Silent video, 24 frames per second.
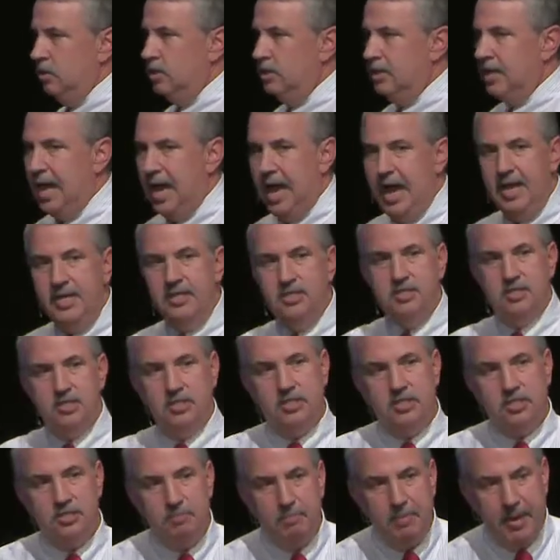Now, I
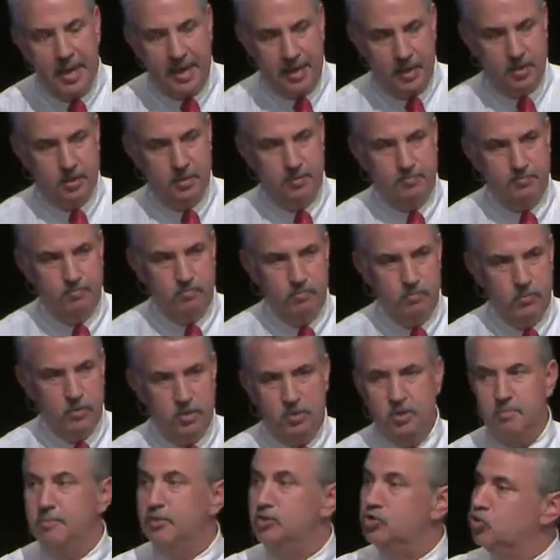suspect
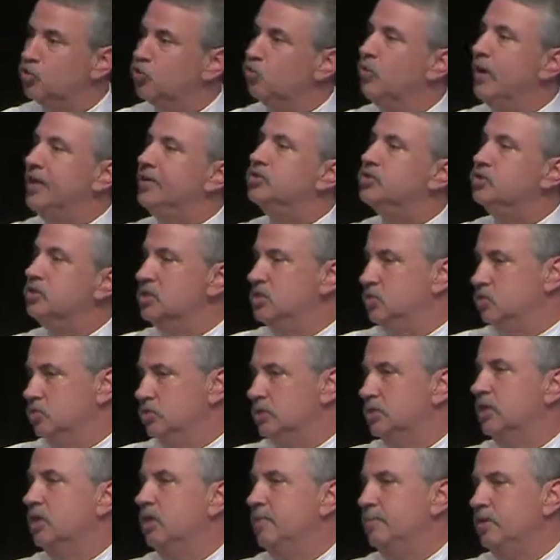that Mr. Reston used
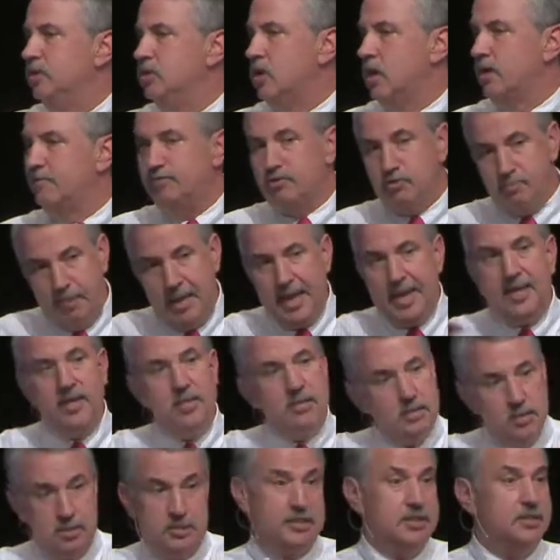to come to the office back
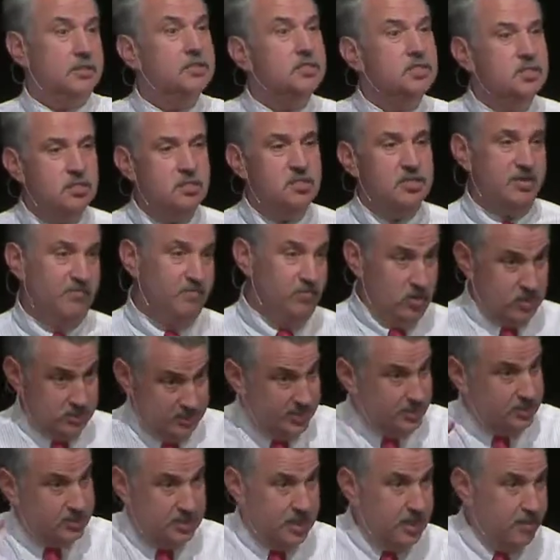in the 60s and 70s,
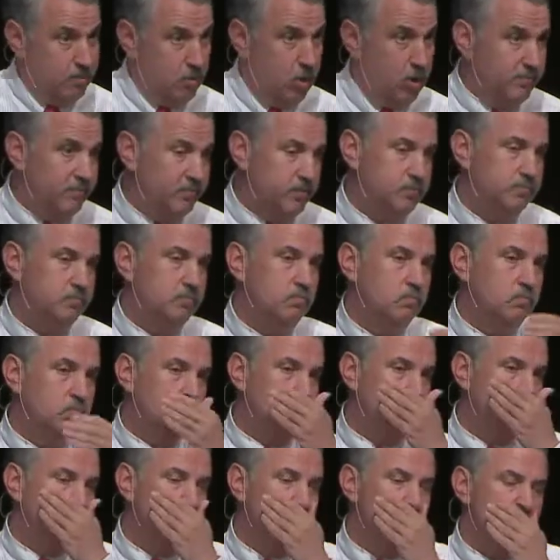that same office,
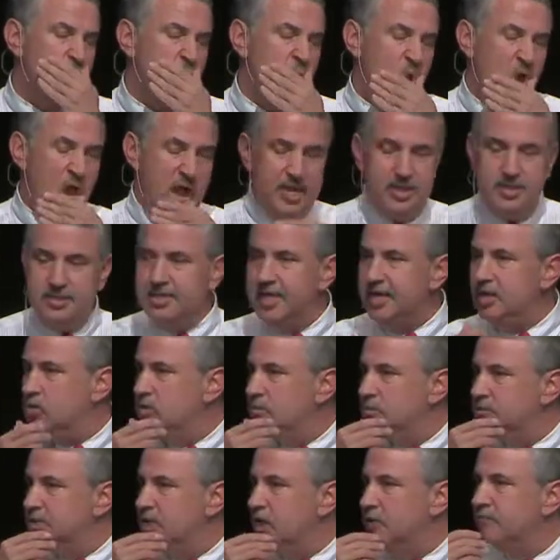and say to
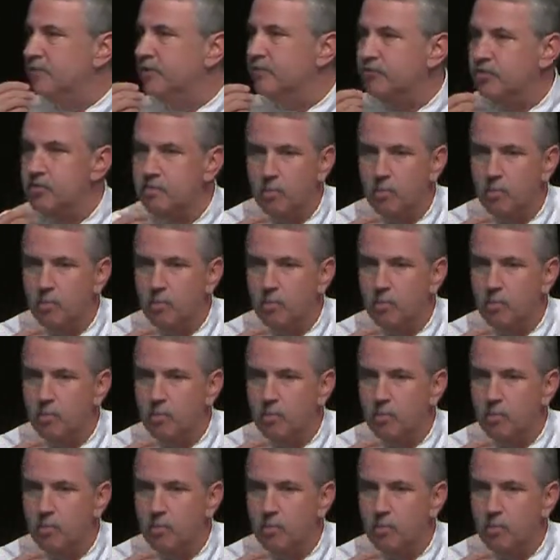himself every